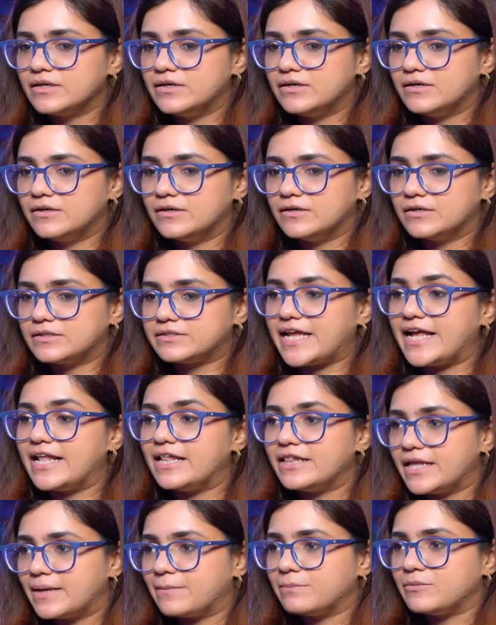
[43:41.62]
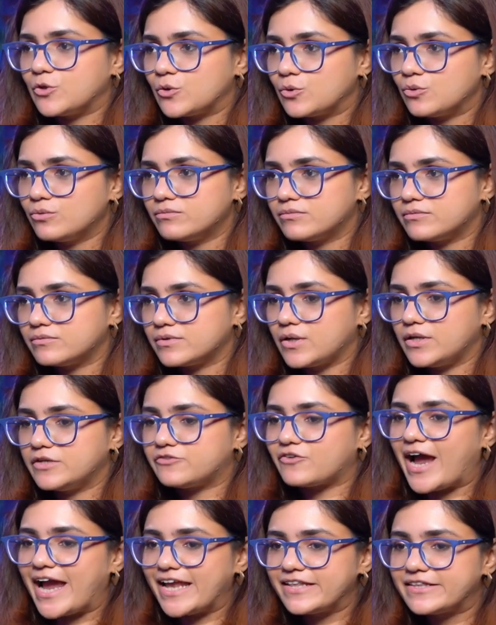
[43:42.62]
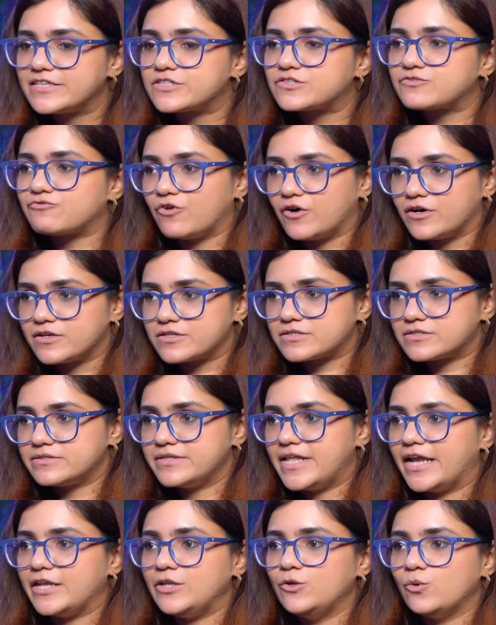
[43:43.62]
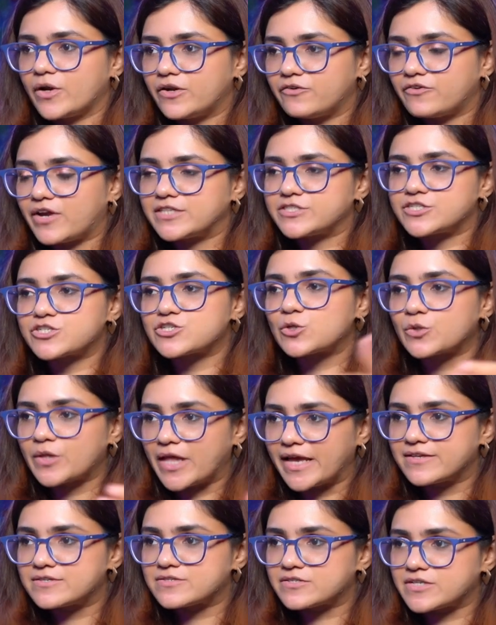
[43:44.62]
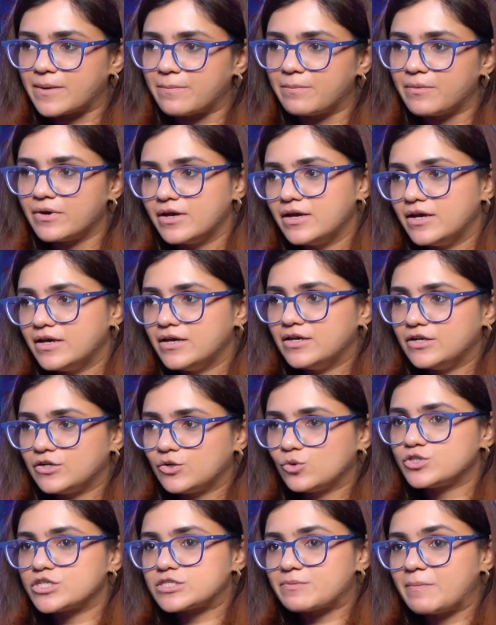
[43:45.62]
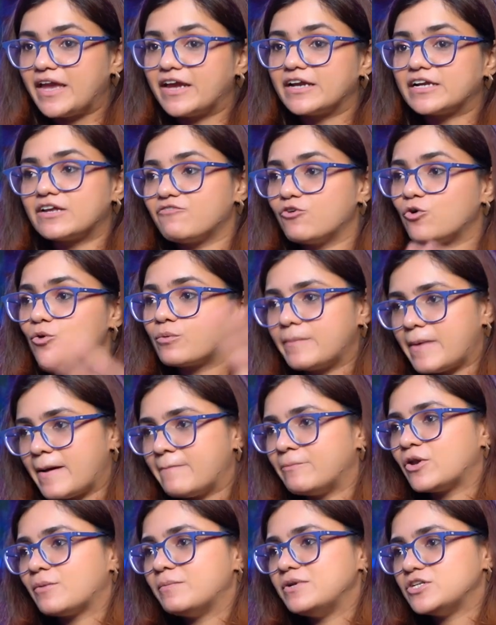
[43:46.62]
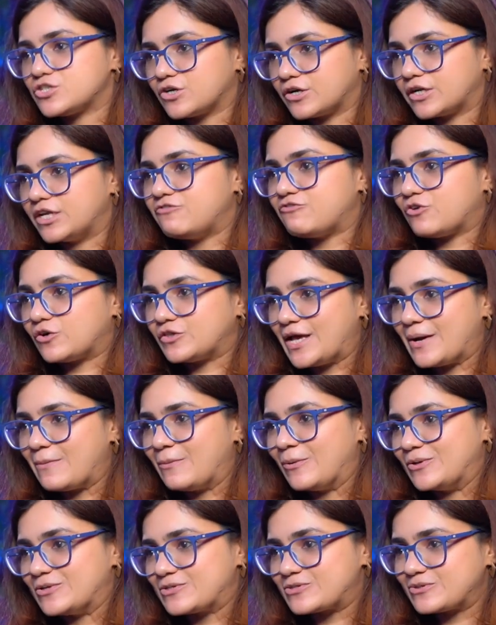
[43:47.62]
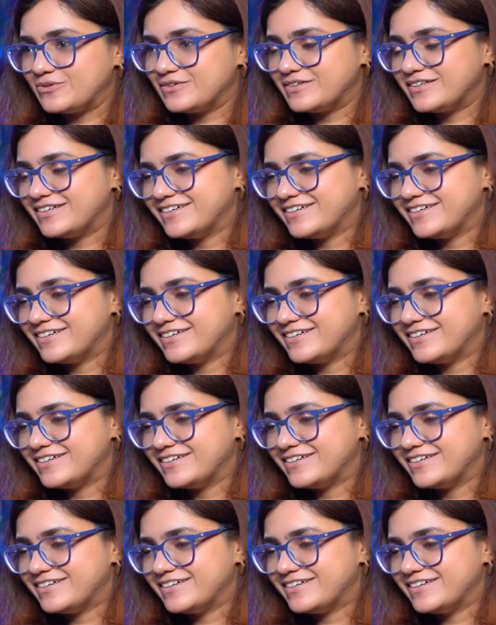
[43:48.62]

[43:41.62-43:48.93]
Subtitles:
tell them, try this first, then you can transition to the next step to just make it a more memorable journey for them also?